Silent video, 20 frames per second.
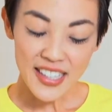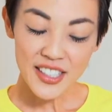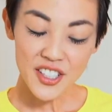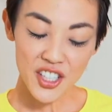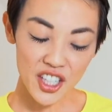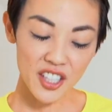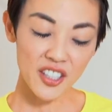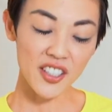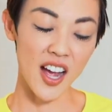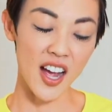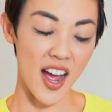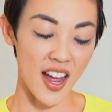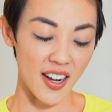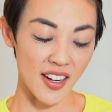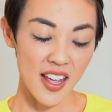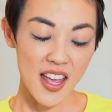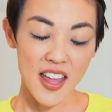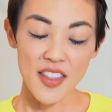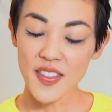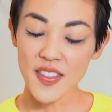Dear God,
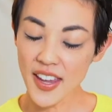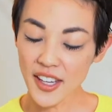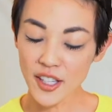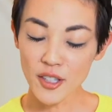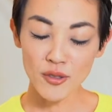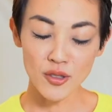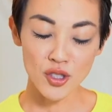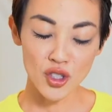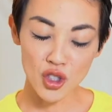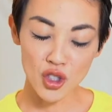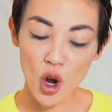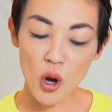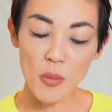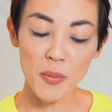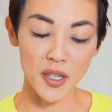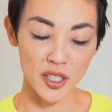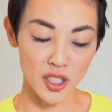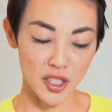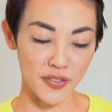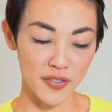thank you so
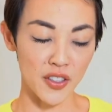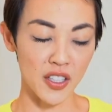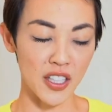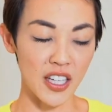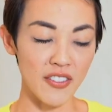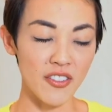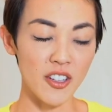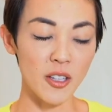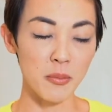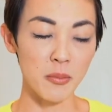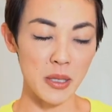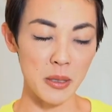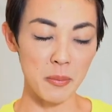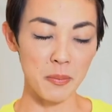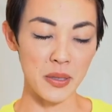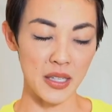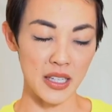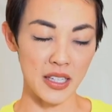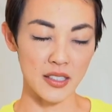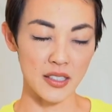much for giving me
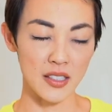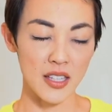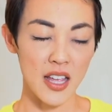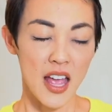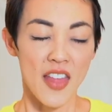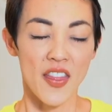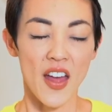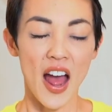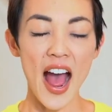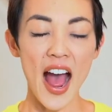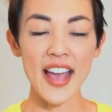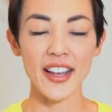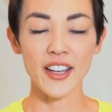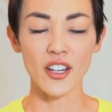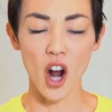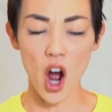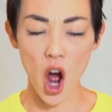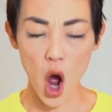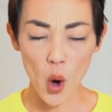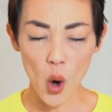peace, that I
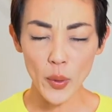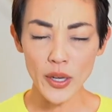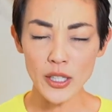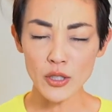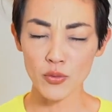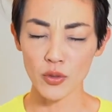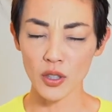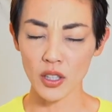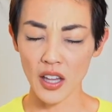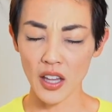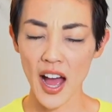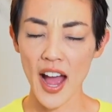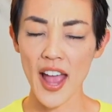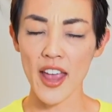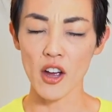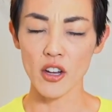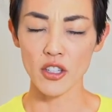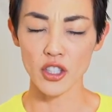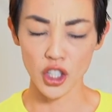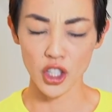can always
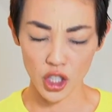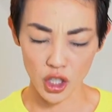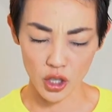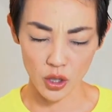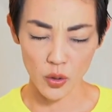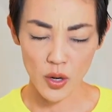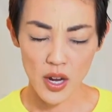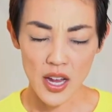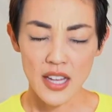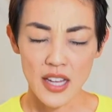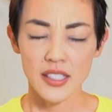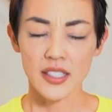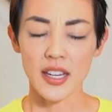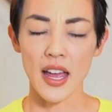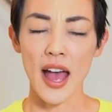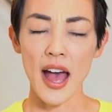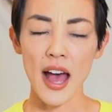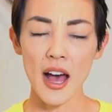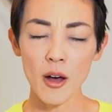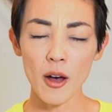rely on you to
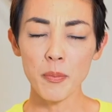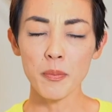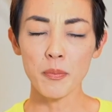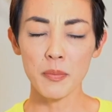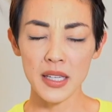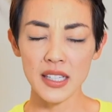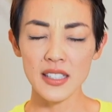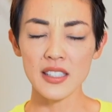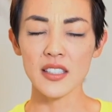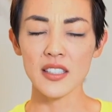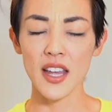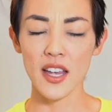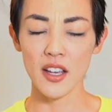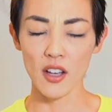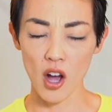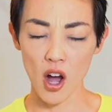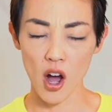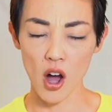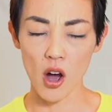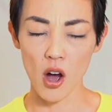help me stay
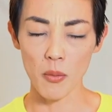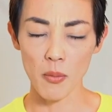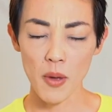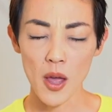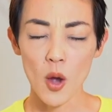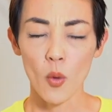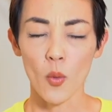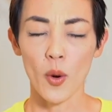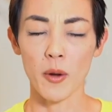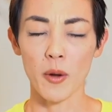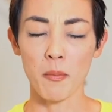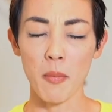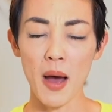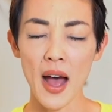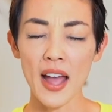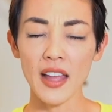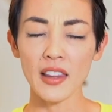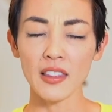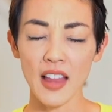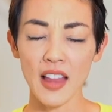calm when
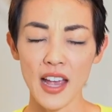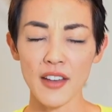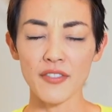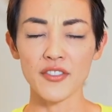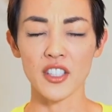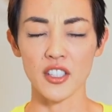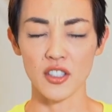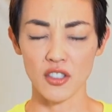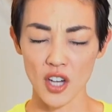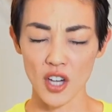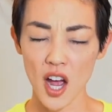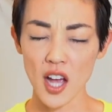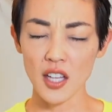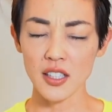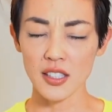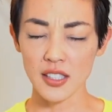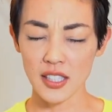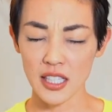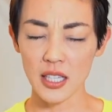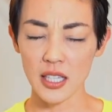my life does
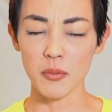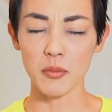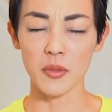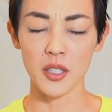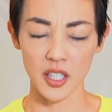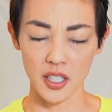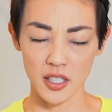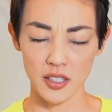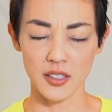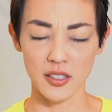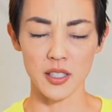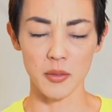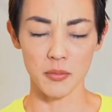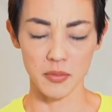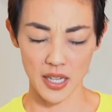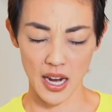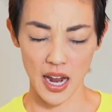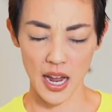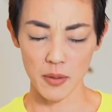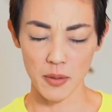not seem good
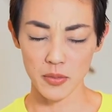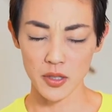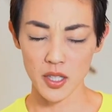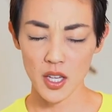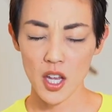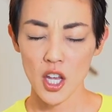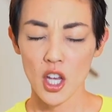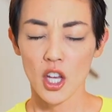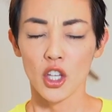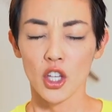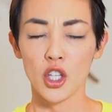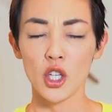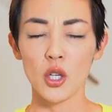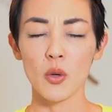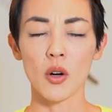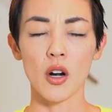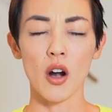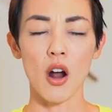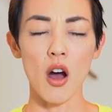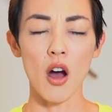sometimes.
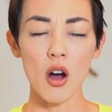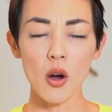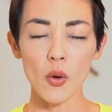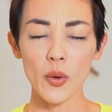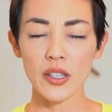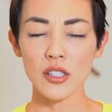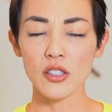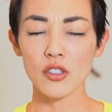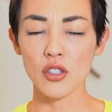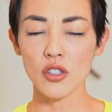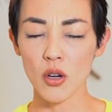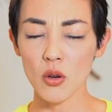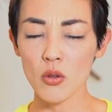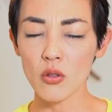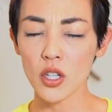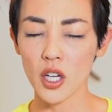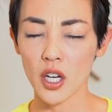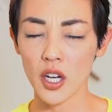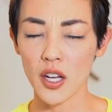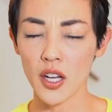You are always so
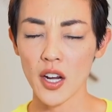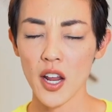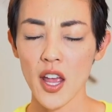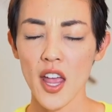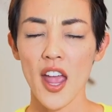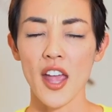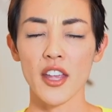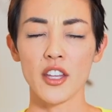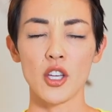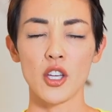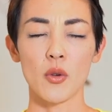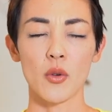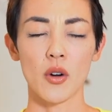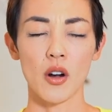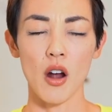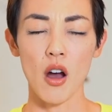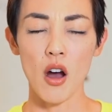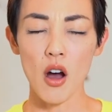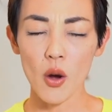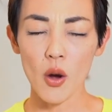good and you
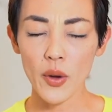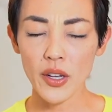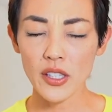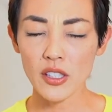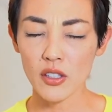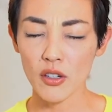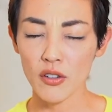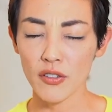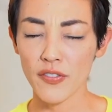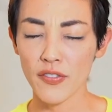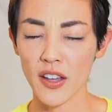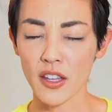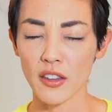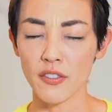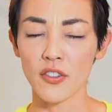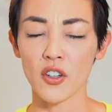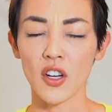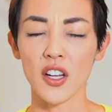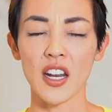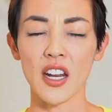are always so
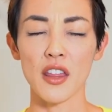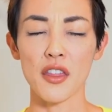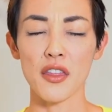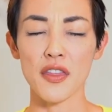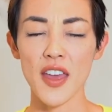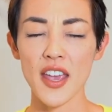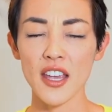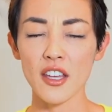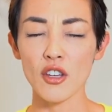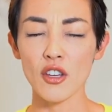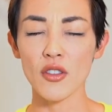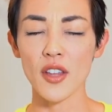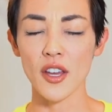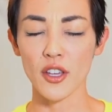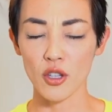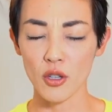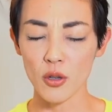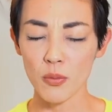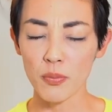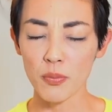faithful, and I thank you
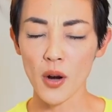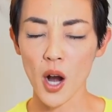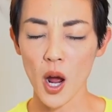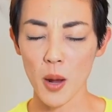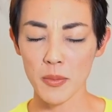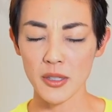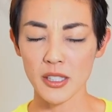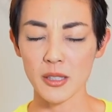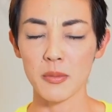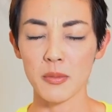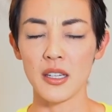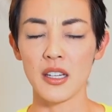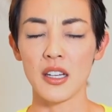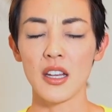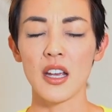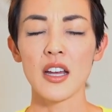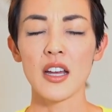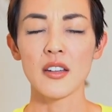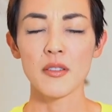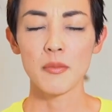that you promise me
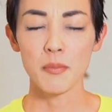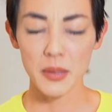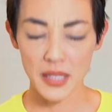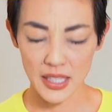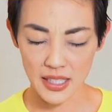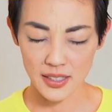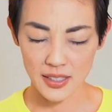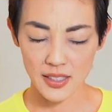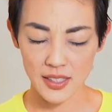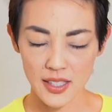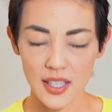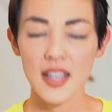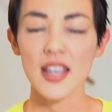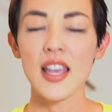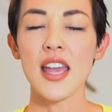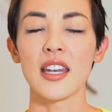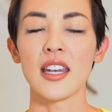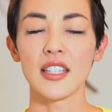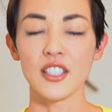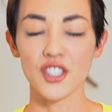peace.
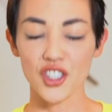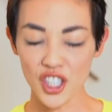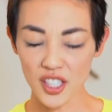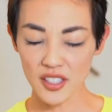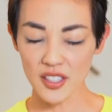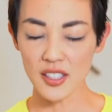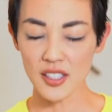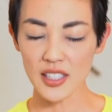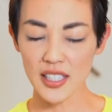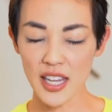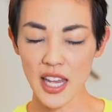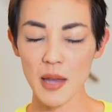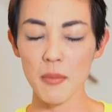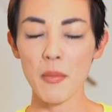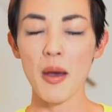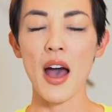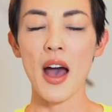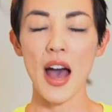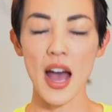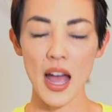And in Jesus'
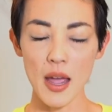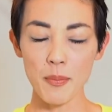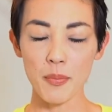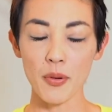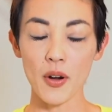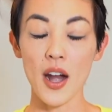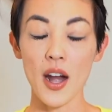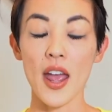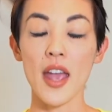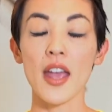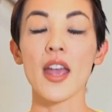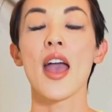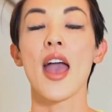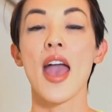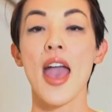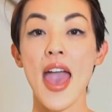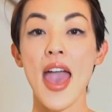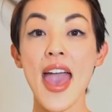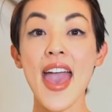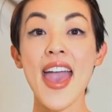name I pray,
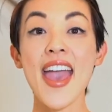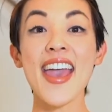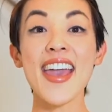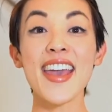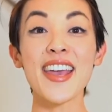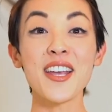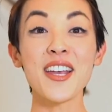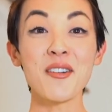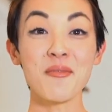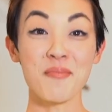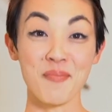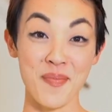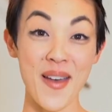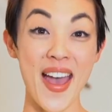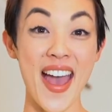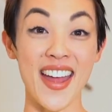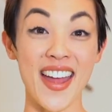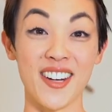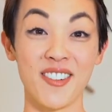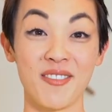
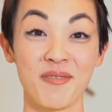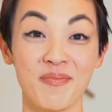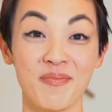amen.